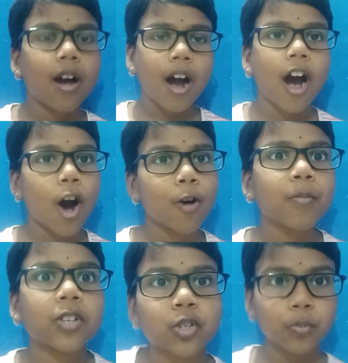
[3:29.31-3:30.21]
How
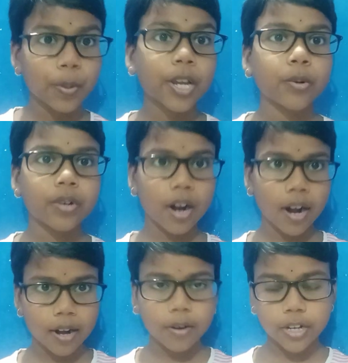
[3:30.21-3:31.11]
much big
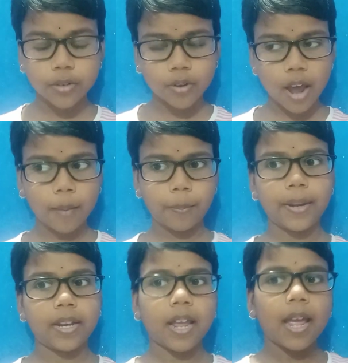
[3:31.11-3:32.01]
it would have
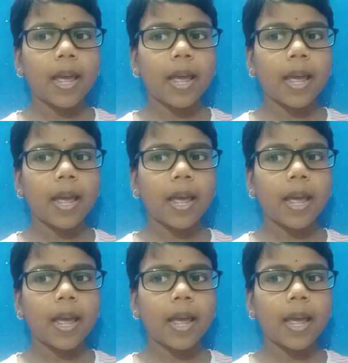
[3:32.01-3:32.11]
been?